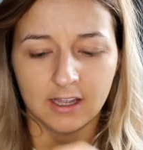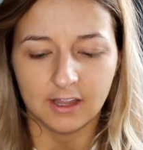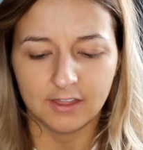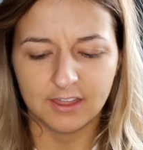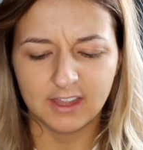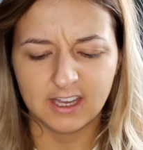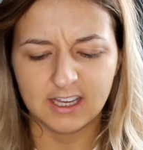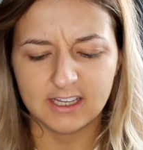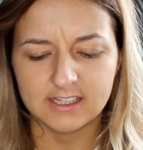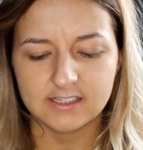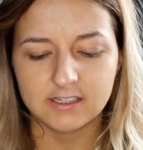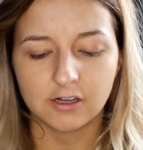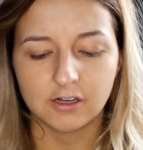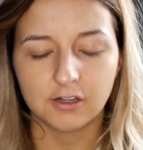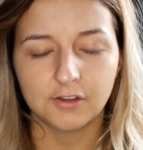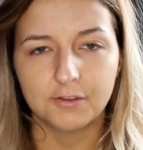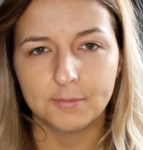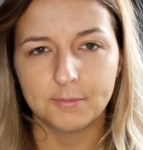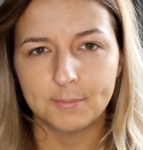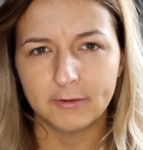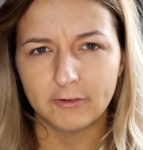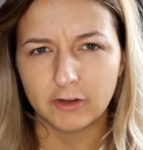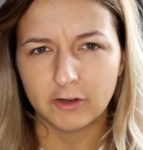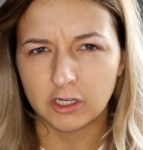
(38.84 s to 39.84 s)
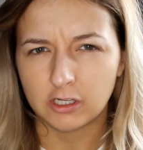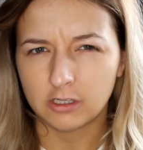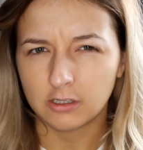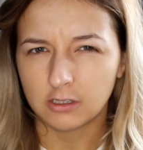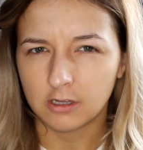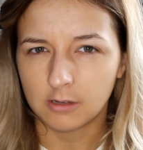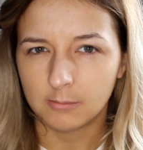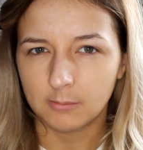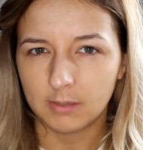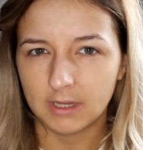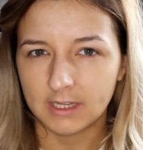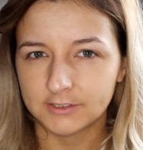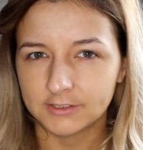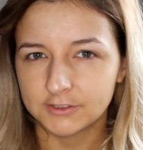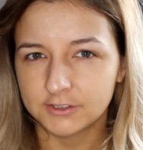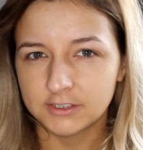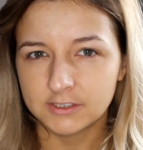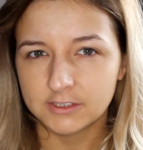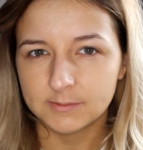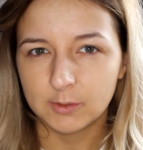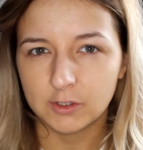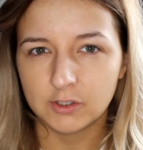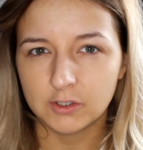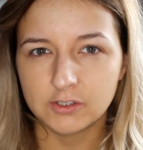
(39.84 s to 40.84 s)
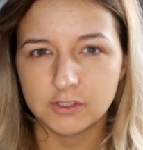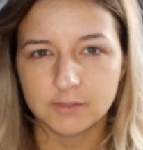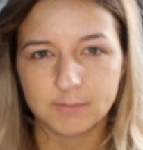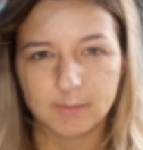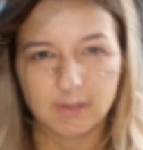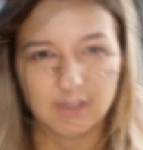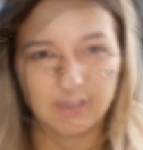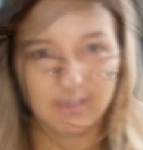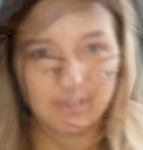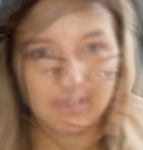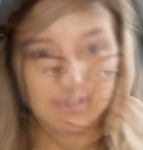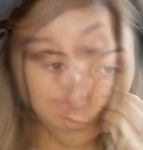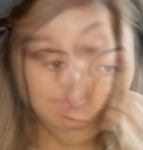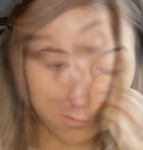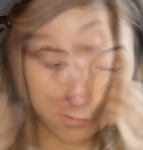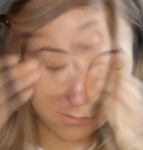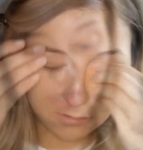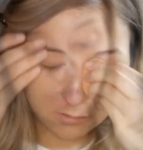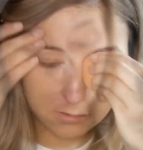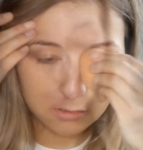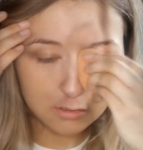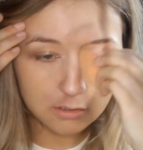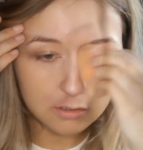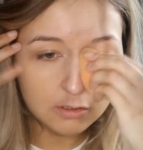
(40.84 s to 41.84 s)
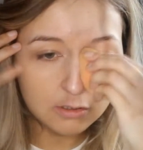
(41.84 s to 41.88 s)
I think it's called the Miracle Complexion Sponge, but it's brill.